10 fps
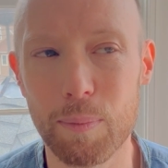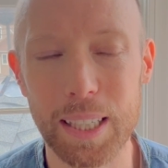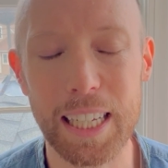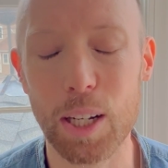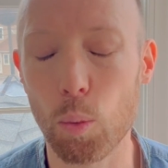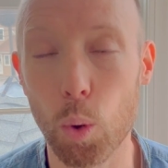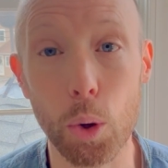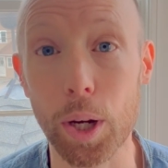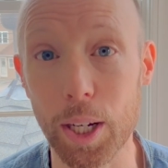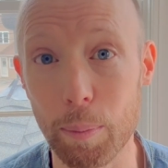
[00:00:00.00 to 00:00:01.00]
get
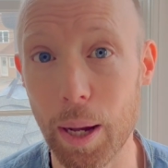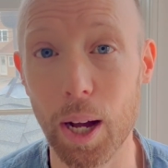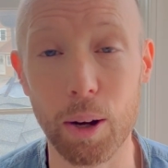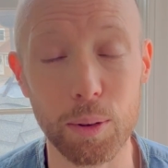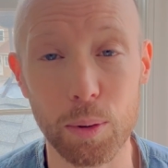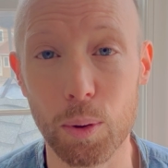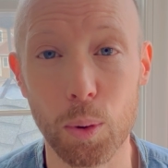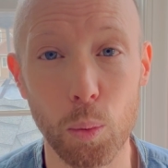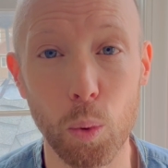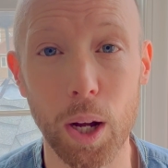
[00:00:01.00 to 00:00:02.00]
worried about
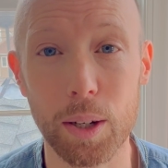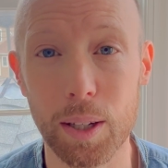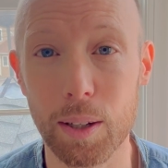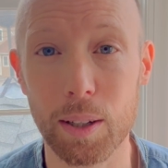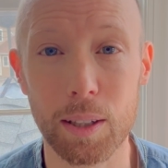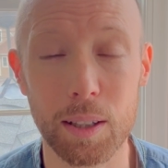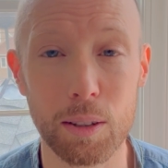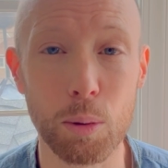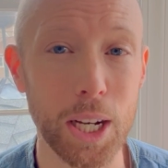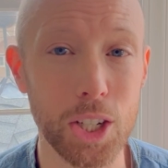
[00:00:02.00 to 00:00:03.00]
what
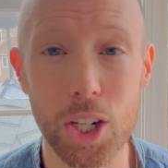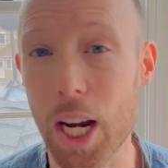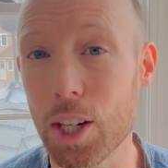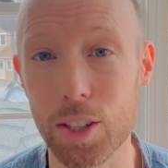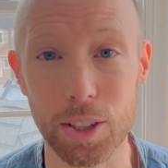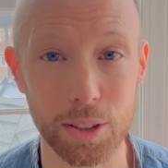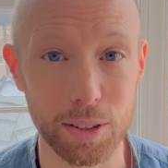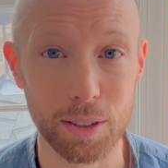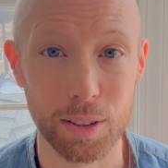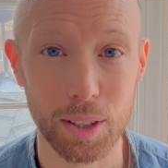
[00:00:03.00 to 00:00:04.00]
great
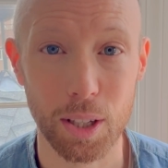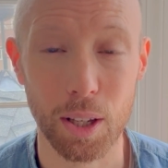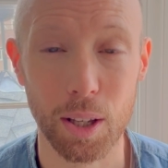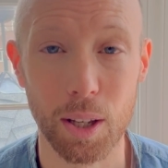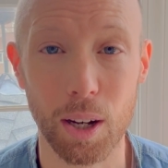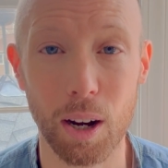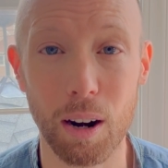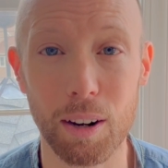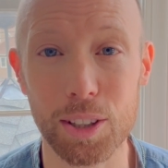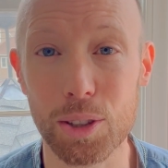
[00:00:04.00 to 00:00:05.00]
changes
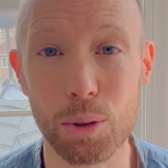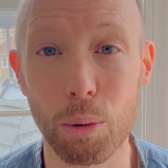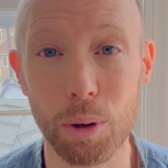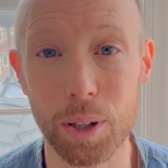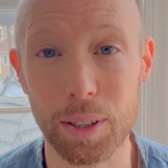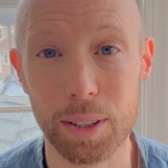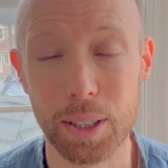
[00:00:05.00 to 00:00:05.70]
are in store.